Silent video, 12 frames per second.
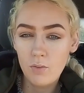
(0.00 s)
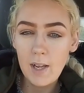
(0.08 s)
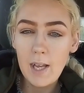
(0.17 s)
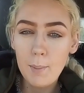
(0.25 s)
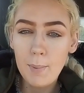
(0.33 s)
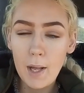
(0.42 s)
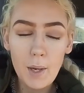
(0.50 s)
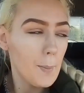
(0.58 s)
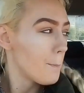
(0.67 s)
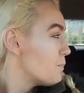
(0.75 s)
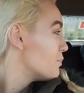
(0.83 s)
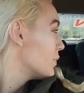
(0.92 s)
available.
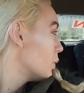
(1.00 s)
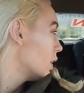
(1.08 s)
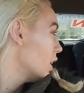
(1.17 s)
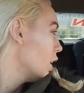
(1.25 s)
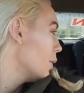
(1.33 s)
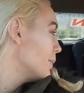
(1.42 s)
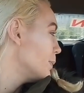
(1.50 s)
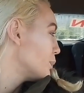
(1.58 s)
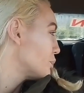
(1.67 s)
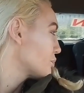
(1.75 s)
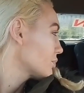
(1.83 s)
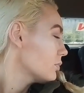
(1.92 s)
What are you doing?
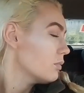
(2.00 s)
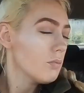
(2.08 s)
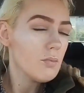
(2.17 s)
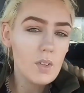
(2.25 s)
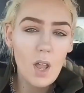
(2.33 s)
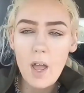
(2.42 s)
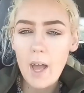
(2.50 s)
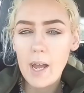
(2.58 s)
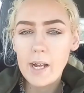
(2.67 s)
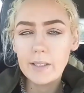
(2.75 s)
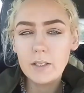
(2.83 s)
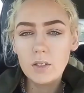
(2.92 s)

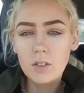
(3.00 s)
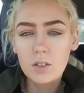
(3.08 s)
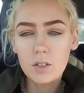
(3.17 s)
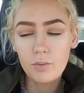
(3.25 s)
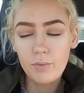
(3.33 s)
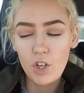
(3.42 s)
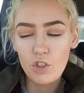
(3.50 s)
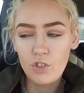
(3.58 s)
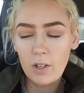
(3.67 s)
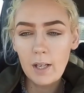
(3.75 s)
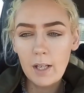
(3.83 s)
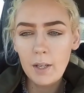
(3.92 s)
And
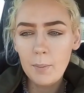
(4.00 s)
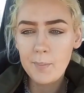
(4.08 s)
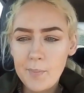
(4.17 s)
unfortunately,